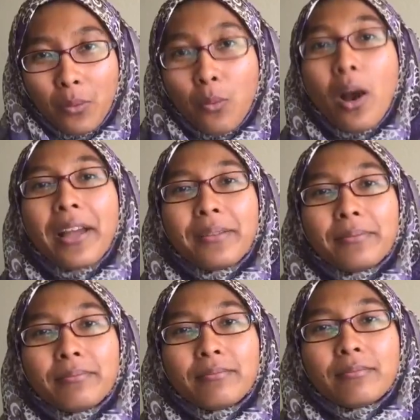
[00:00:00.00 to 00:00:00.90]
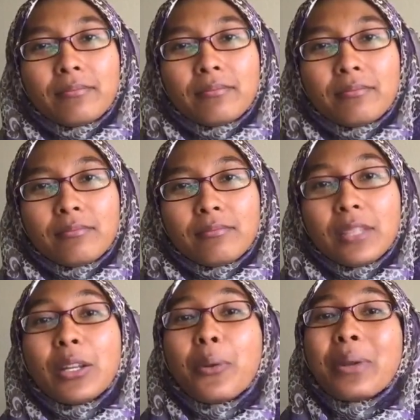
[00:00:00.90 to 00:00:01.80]
what,
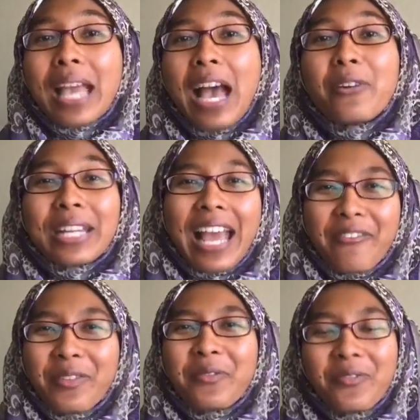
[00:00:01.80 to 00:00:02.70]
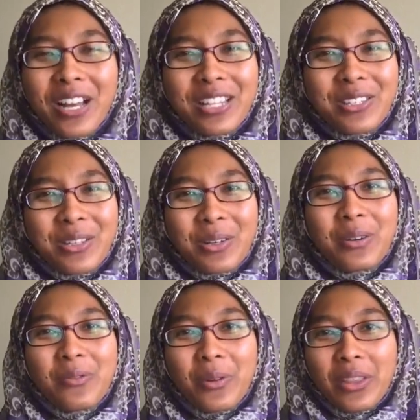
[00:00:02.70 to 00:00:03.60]
we already have the funds to
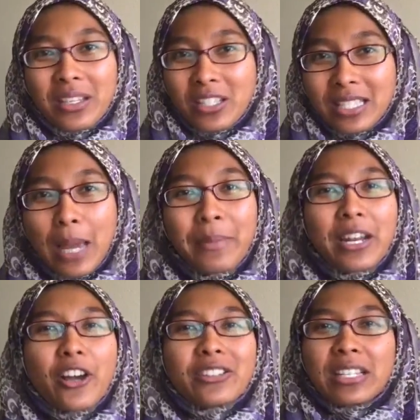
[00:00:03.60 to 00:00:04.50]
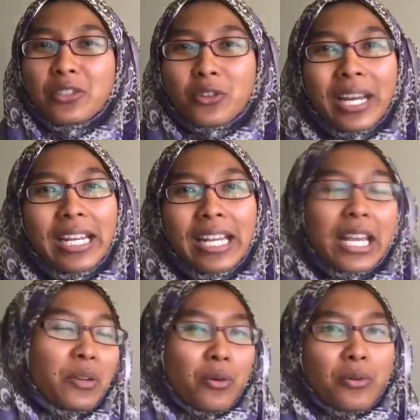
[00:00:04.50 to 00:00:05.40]
go for the seminars and
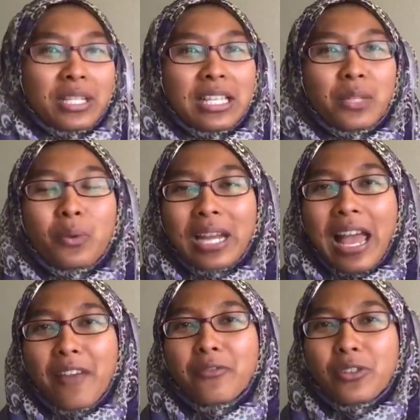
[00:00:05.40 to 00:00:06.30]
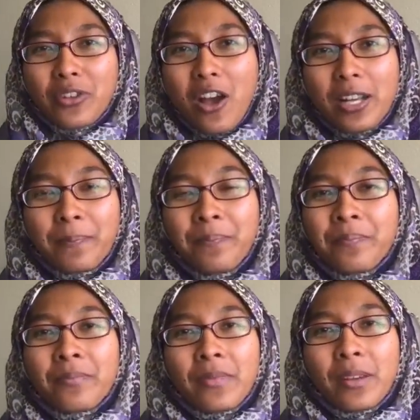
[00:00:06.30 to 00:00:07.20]
training and courses, what have you not.
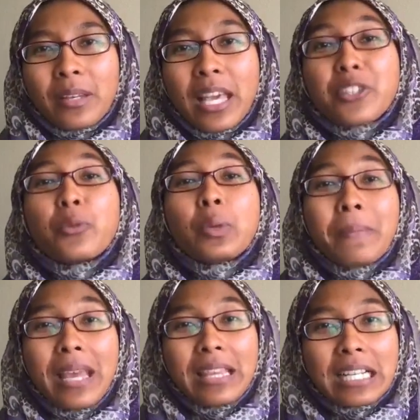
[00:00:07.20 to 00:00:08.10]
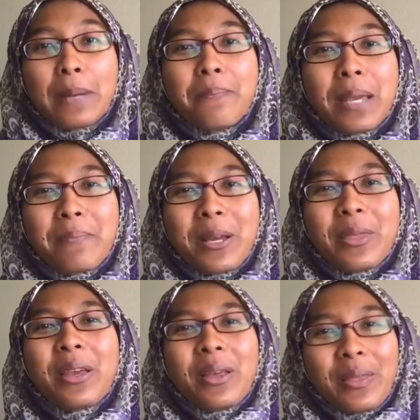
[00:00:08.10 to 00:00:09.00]
Okay, so we made the
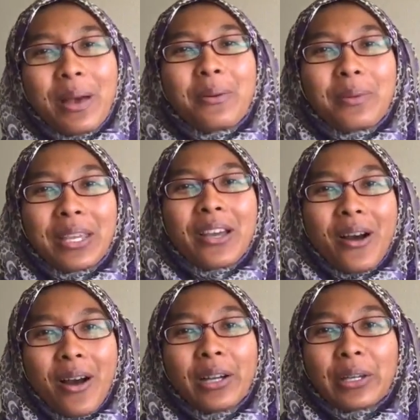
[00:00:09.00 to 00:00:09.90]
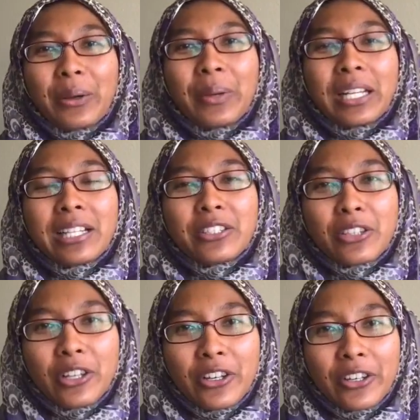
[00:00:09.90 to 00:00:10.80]
commitment that we are going
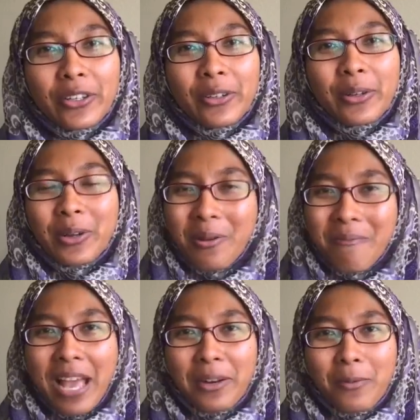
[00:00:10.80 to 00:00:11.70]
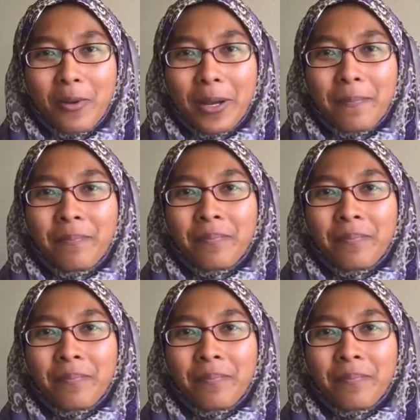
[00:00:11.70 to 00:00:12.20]
to learn no matter what.